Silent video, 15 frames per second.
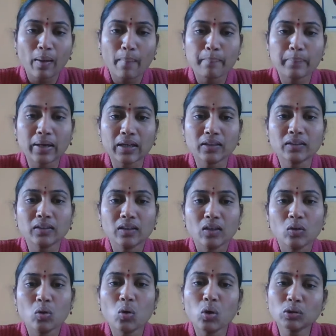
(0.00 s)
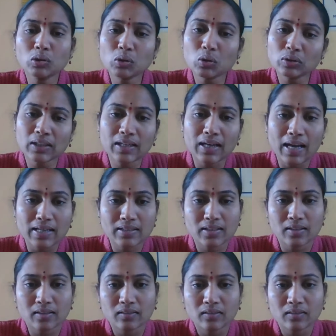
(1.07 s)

but go through the class,